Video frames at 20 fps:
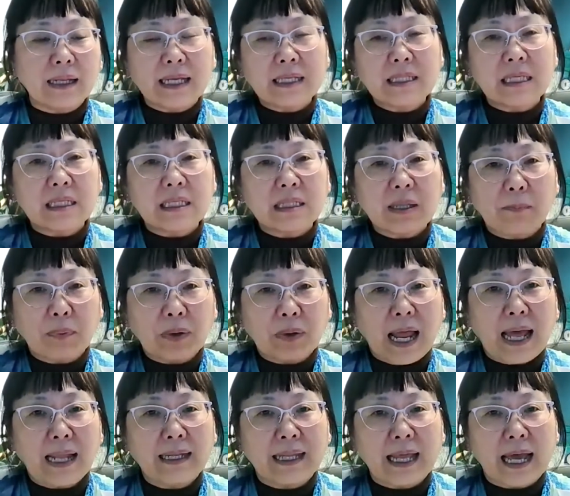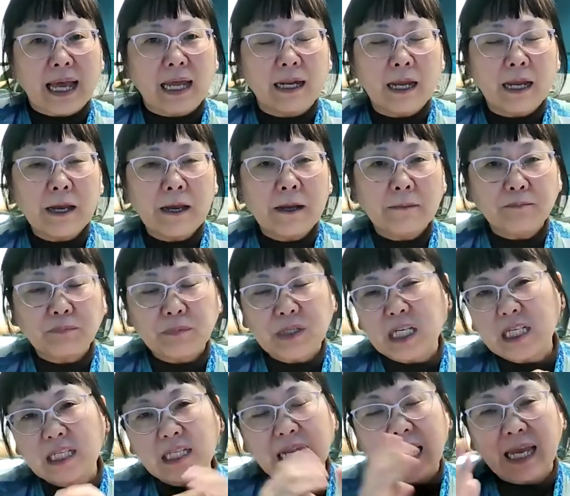This is the plan that,
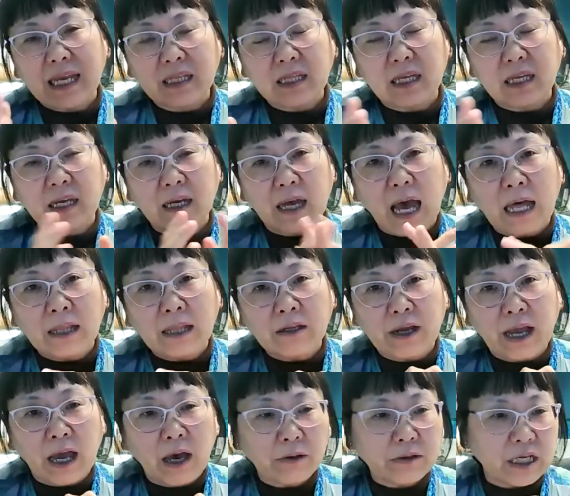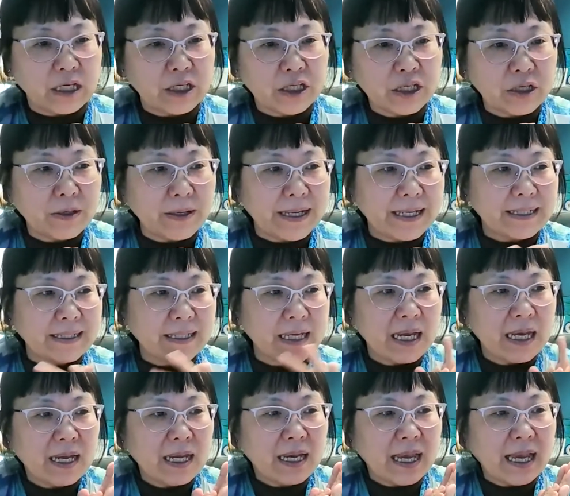just like the other health insurance,
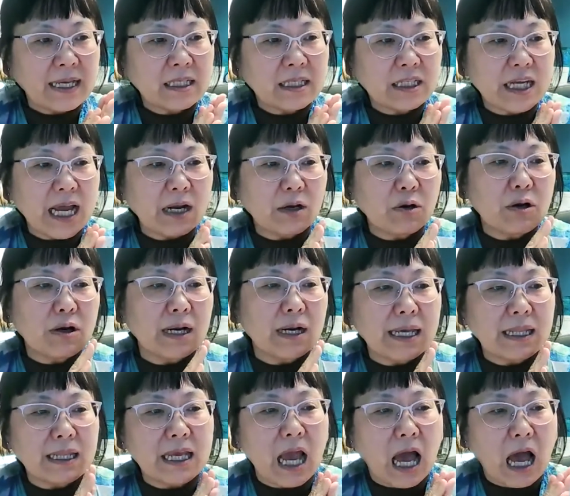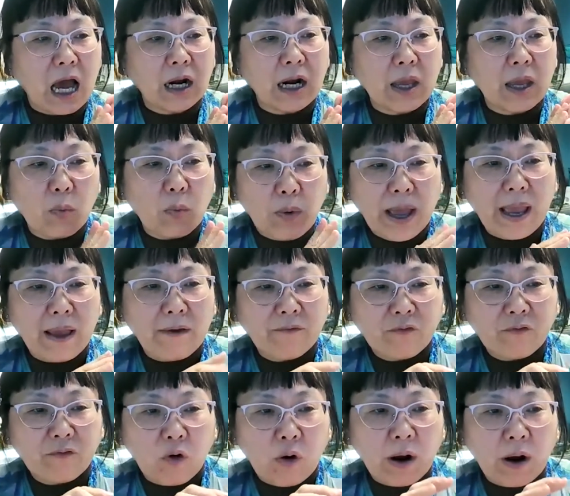is generally the only way
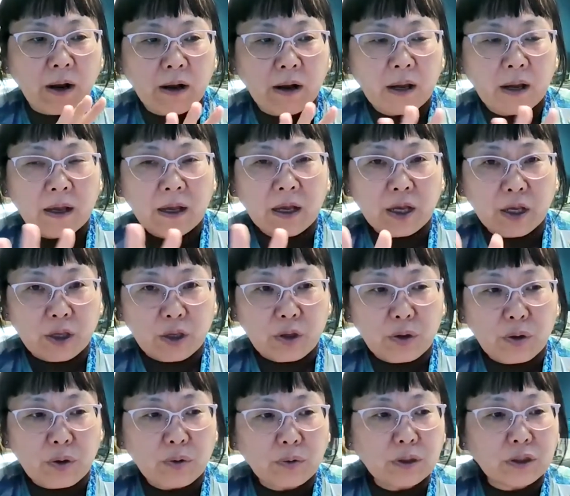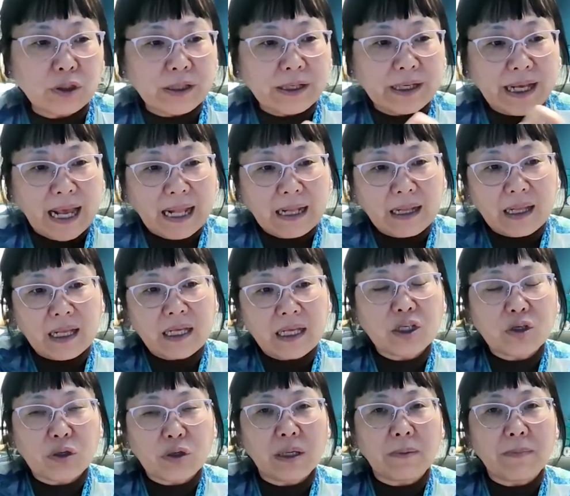for you to get this
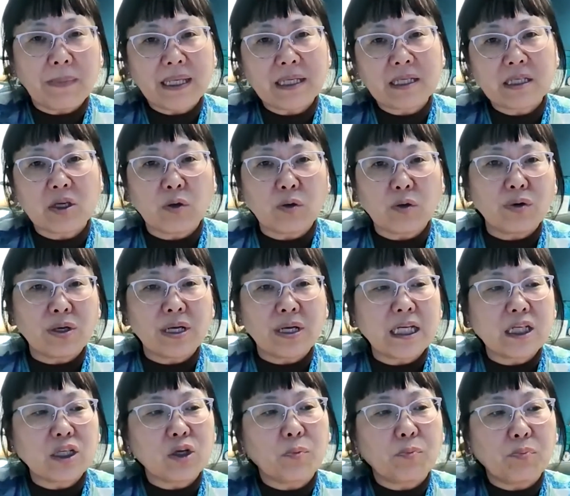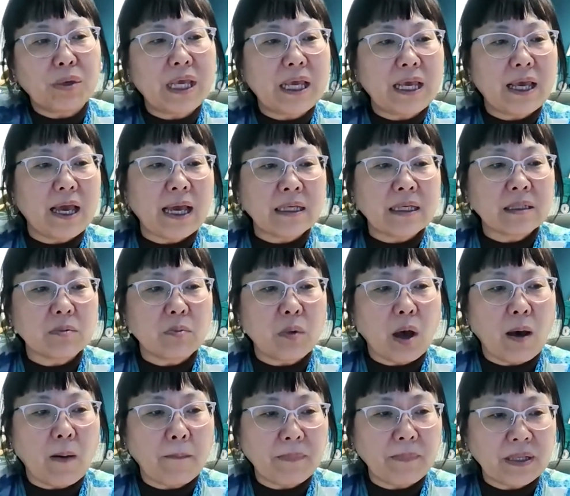treatment, so you need to be a
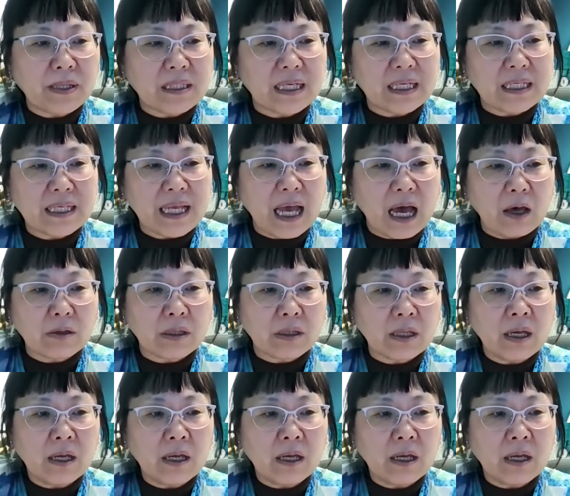small business health